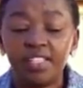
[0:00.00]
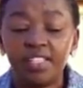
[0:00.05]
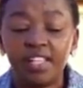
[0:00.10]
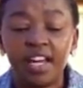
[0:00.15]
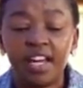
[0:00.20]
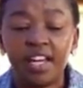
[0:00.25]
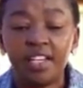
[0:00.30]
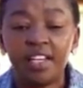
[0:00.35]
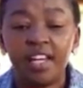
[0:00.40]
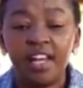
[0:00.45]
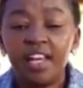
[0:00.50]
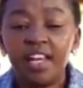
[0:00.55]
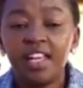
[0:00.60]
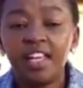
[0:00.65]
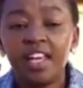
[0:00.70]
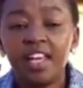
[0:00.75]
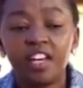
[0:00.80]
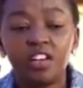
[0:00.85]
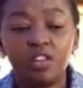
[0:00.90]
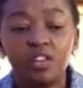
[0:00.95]
he
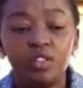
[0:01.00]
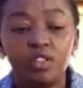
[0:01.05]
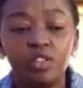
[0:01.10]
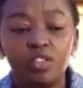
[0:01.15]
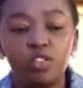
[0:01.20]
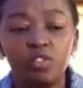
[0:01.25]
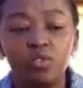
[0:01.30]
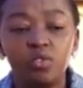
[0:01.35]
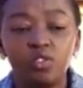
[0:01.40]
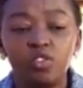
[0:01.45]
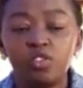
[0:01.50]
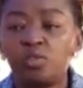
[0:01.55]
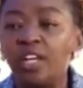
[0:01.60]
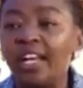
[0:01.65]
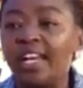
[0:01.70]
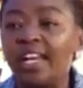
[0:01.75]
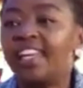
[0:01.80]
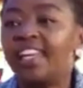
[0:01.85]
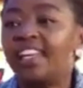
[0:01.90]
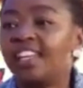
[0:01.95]
had gone to
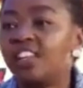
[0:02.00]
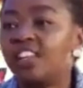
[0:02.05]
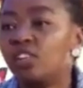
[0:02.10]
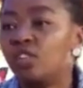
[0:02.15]
glean,